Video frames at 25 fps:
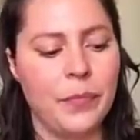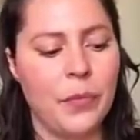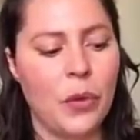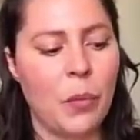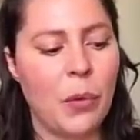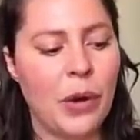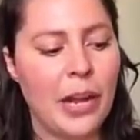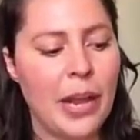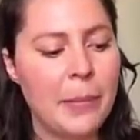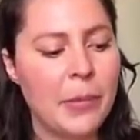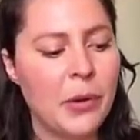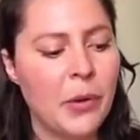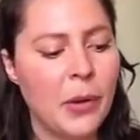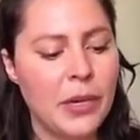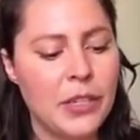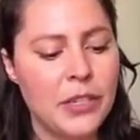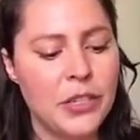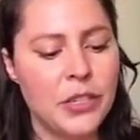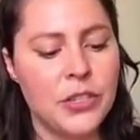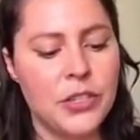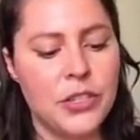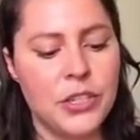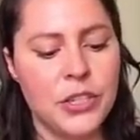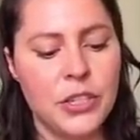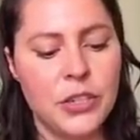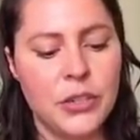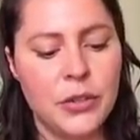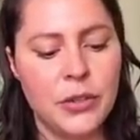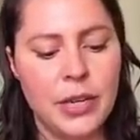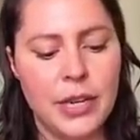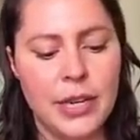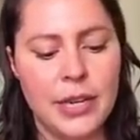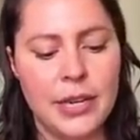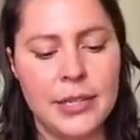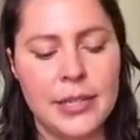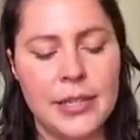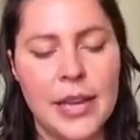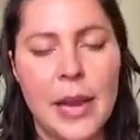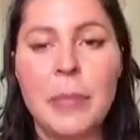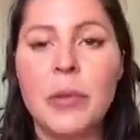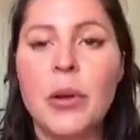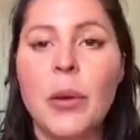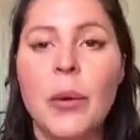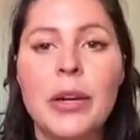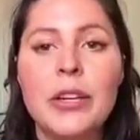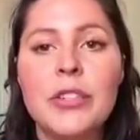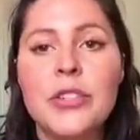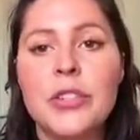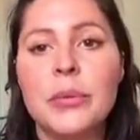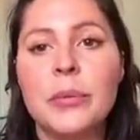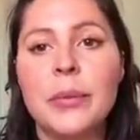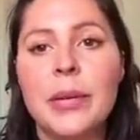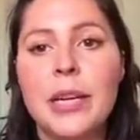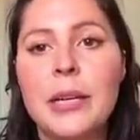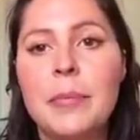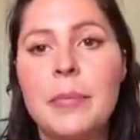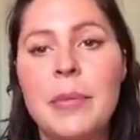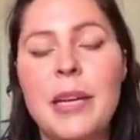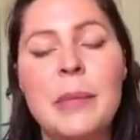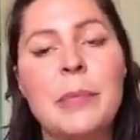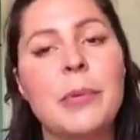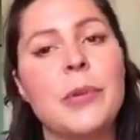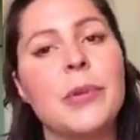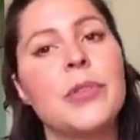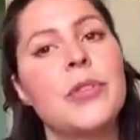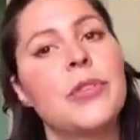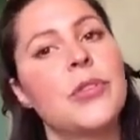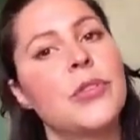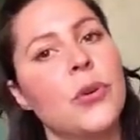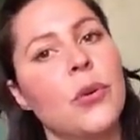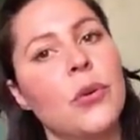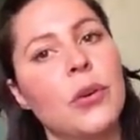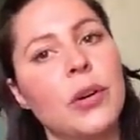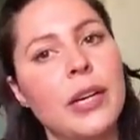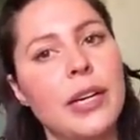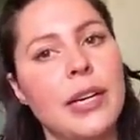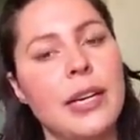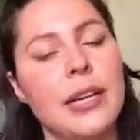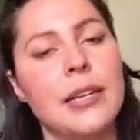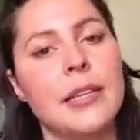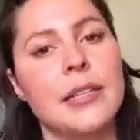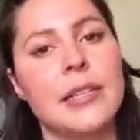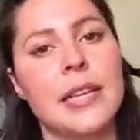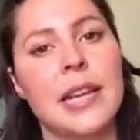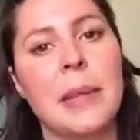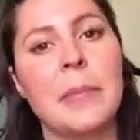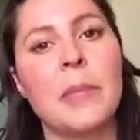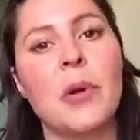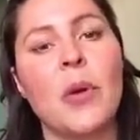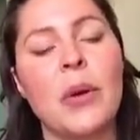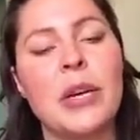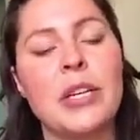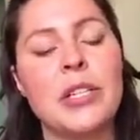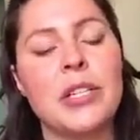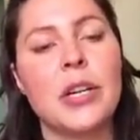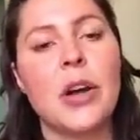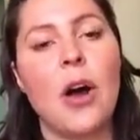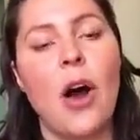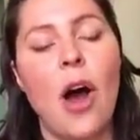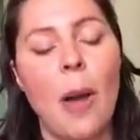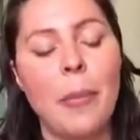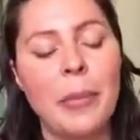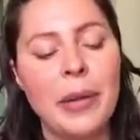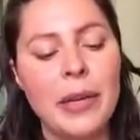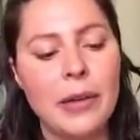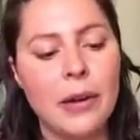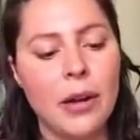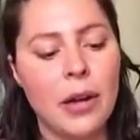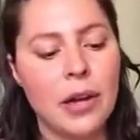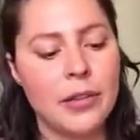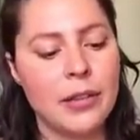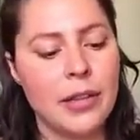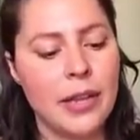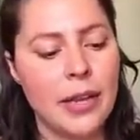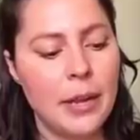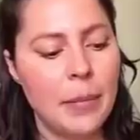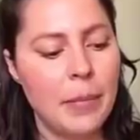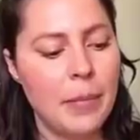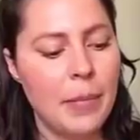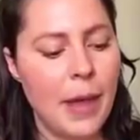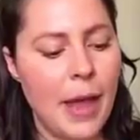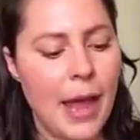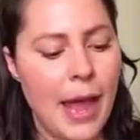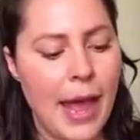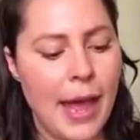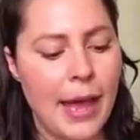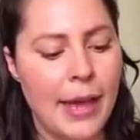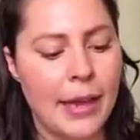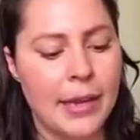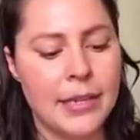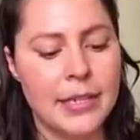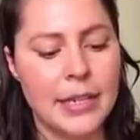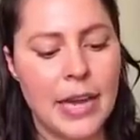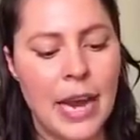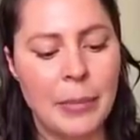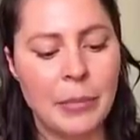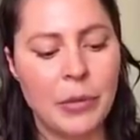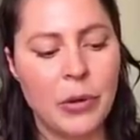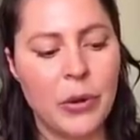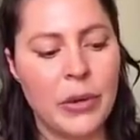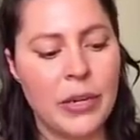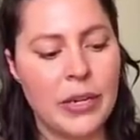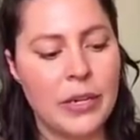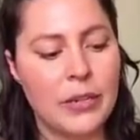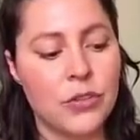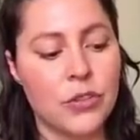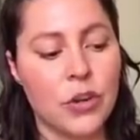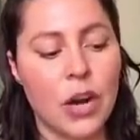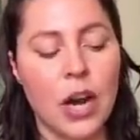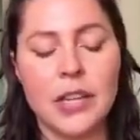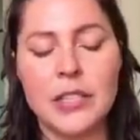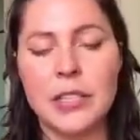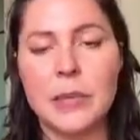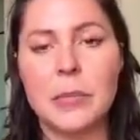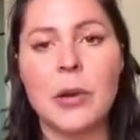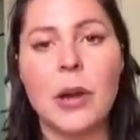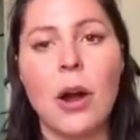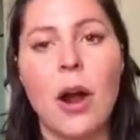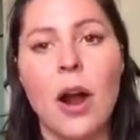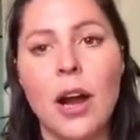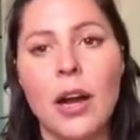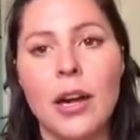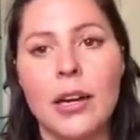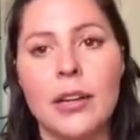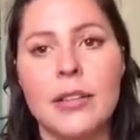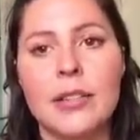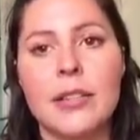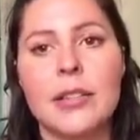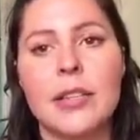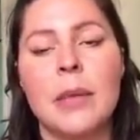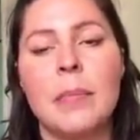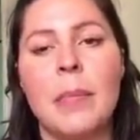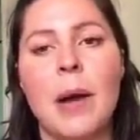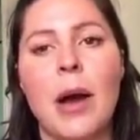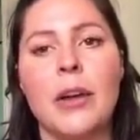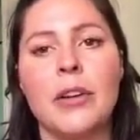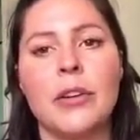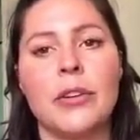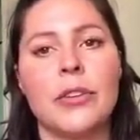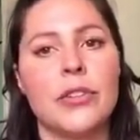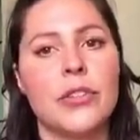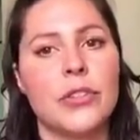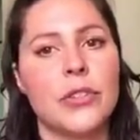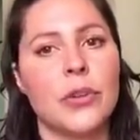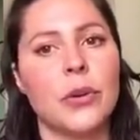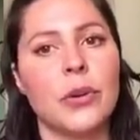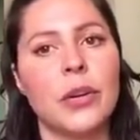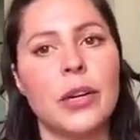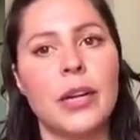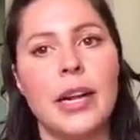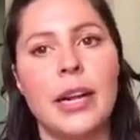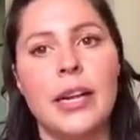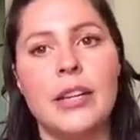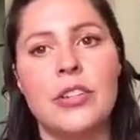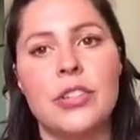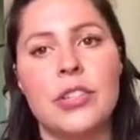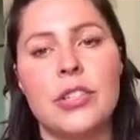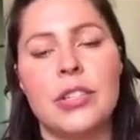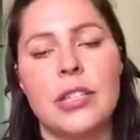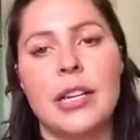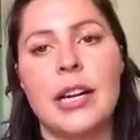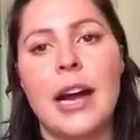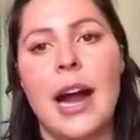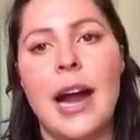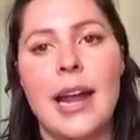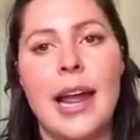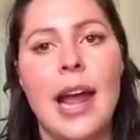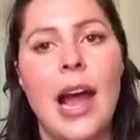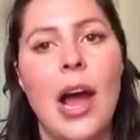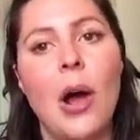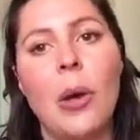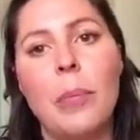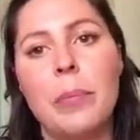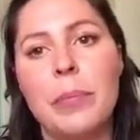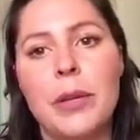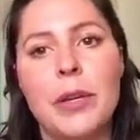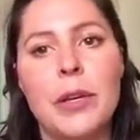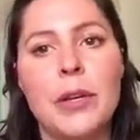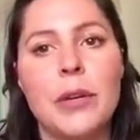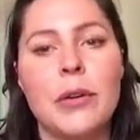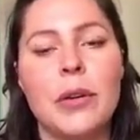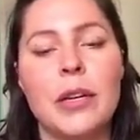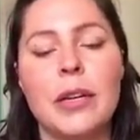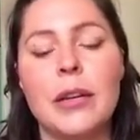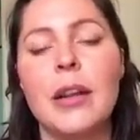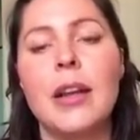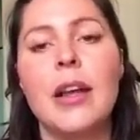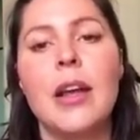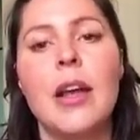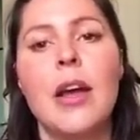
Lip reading: what I'm going to do is I'm going to read people's stories and I'm going to comment on them and I'm going to draw some cards about your story and just to kind of help you and